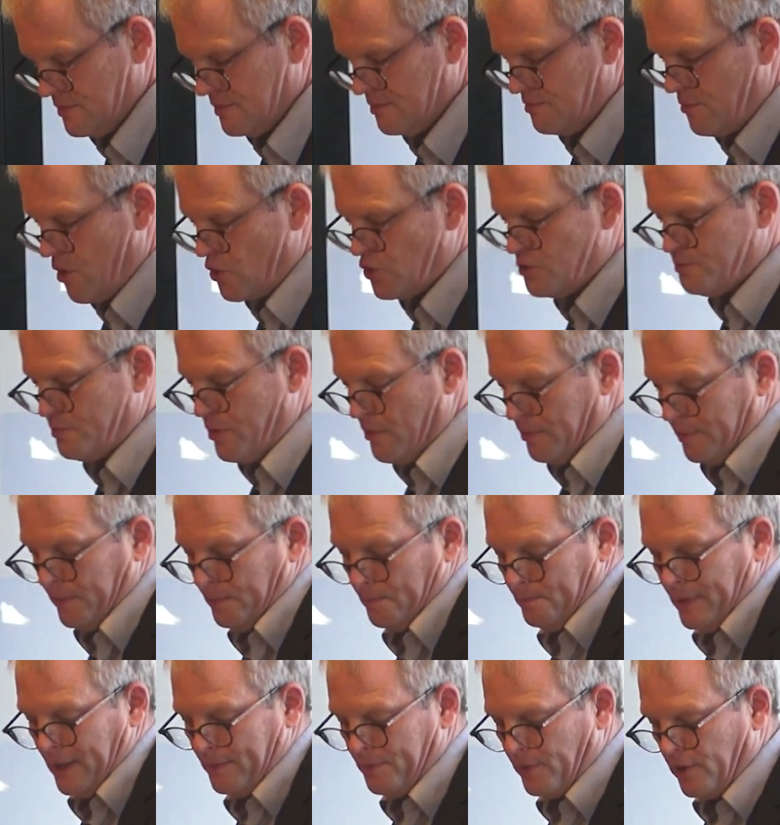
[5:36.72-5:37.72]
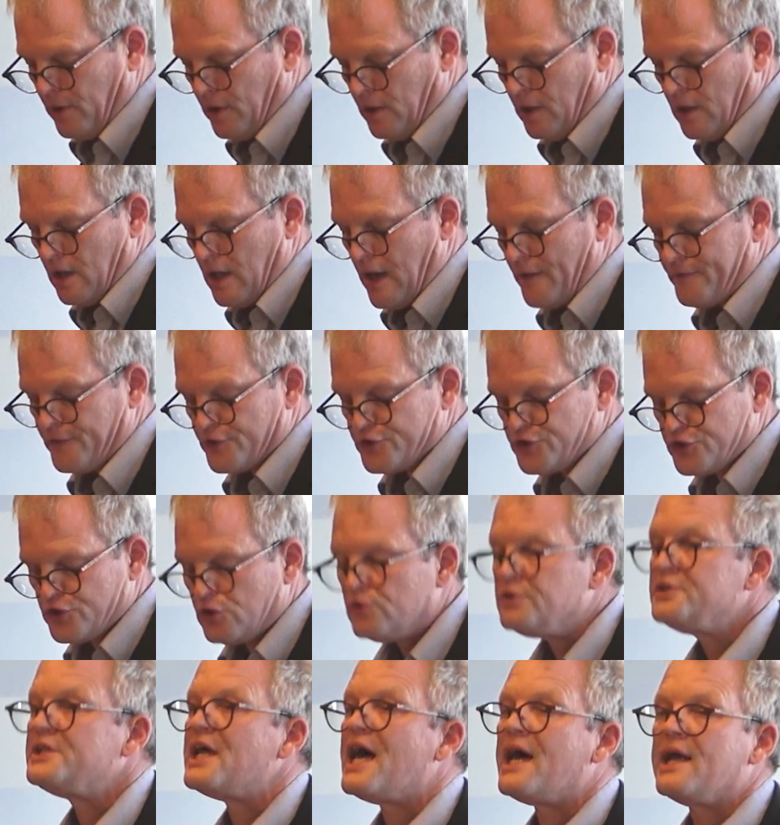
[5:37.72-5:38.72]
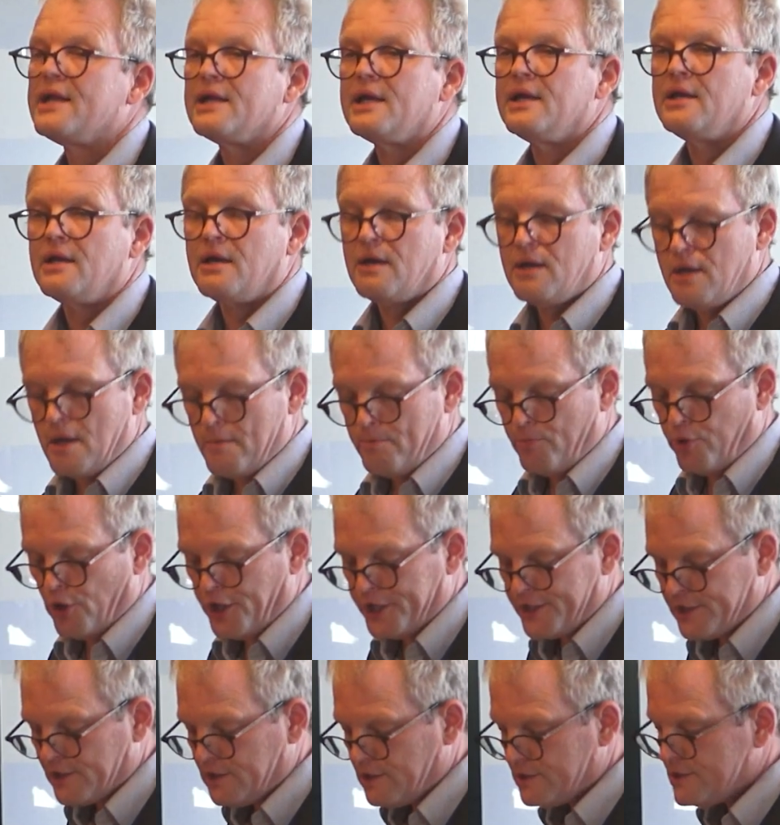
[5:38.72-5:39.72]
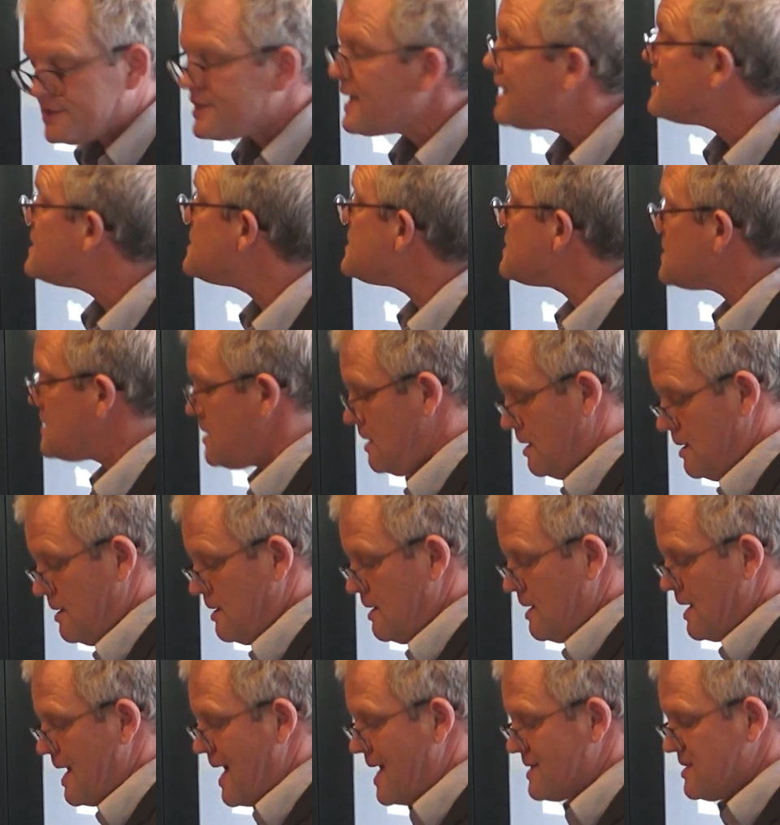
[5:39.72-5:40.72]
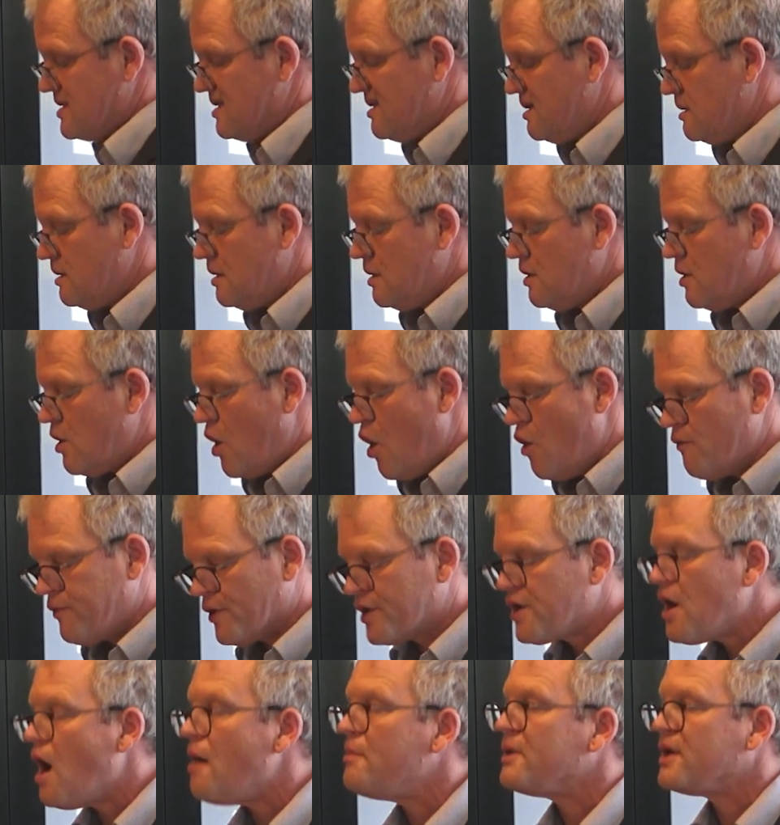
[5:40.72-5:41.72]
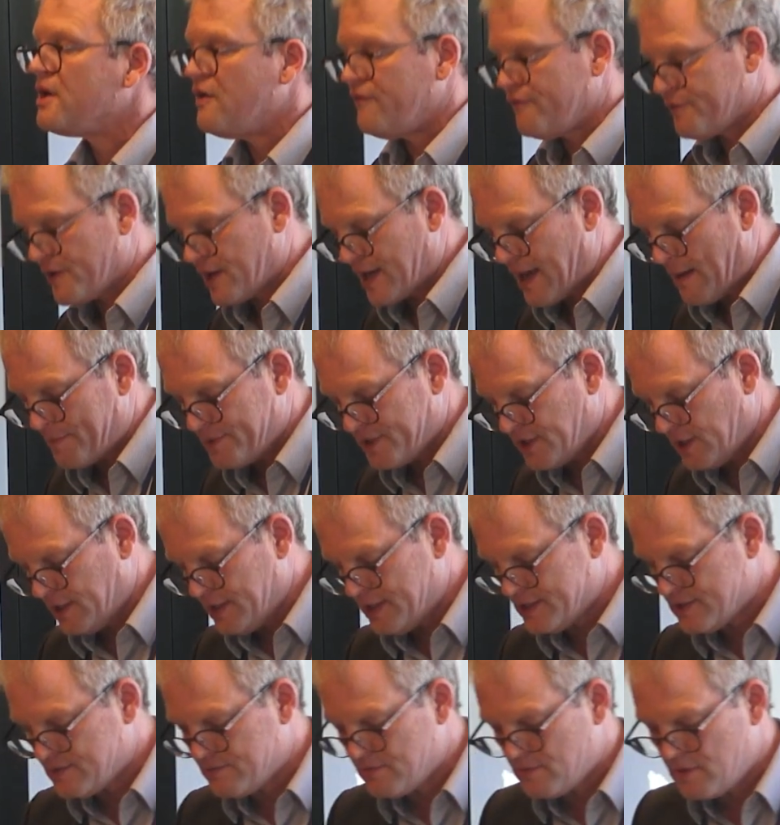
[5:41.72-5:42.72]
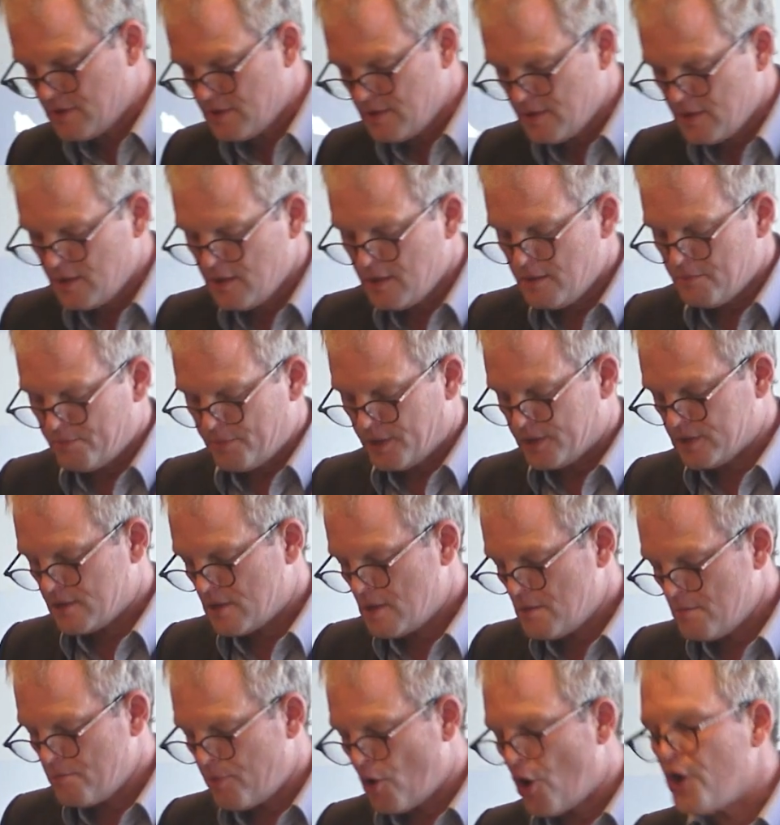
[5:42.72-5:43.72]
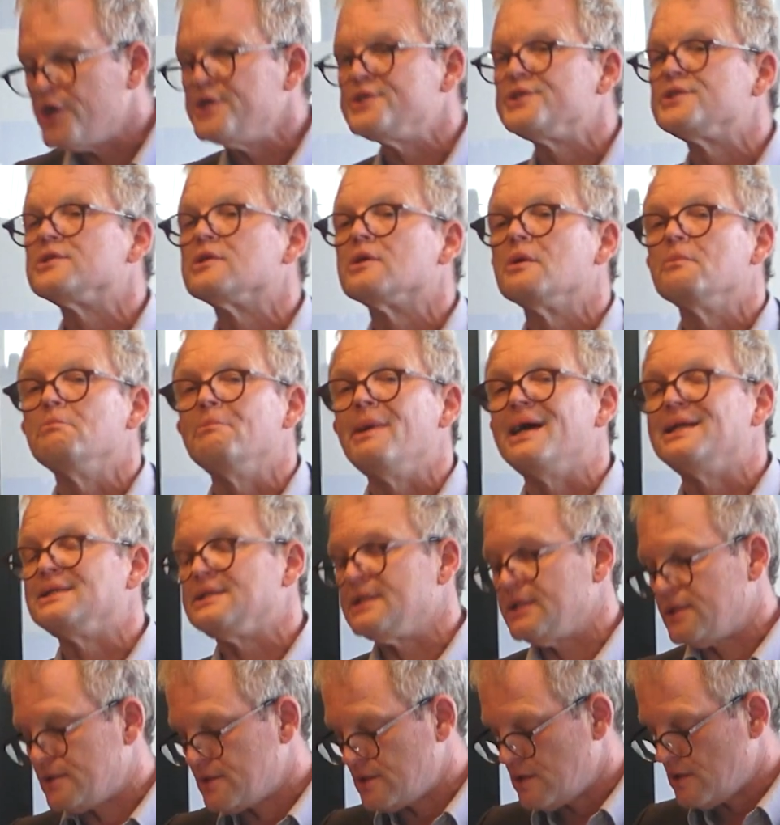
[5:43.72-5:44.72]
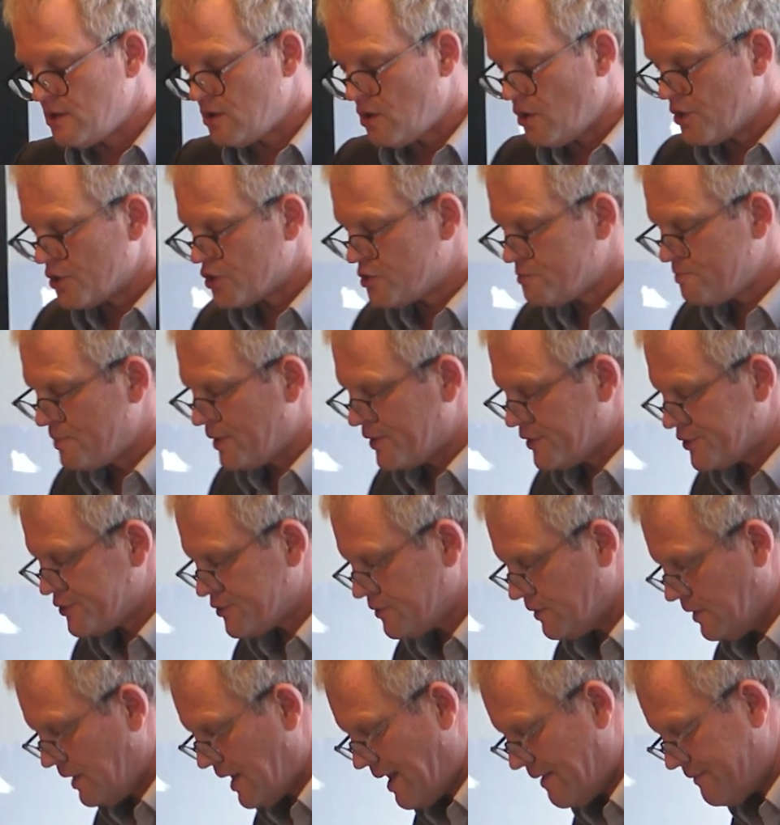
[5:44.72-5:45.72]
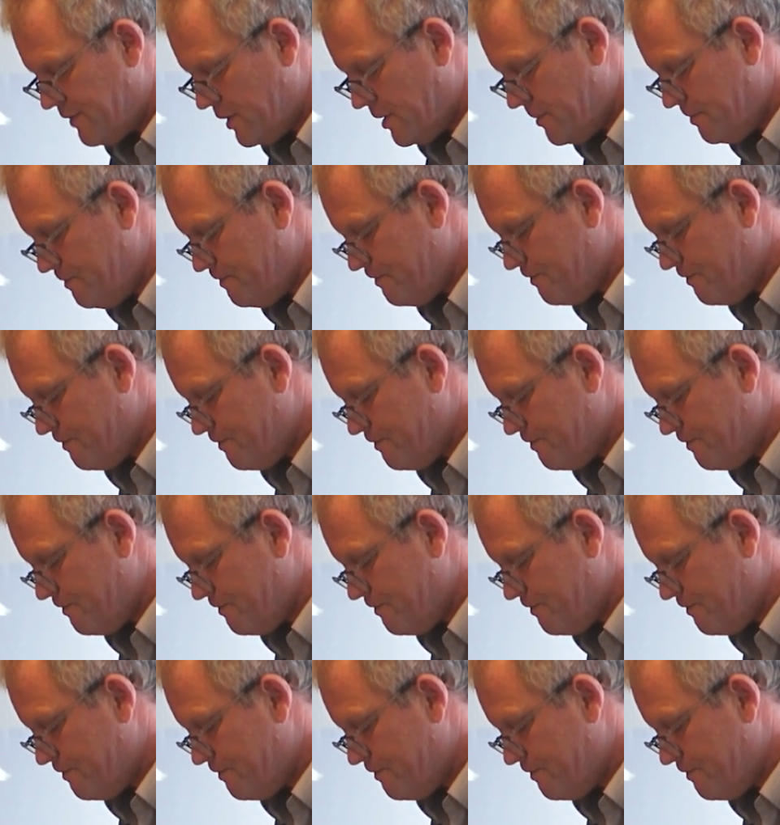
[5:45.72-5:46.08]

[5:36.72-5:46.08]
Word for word: Most people understood that in a political sense, as an overcoming of capitalism, but Beuys meant it on a spiritual level.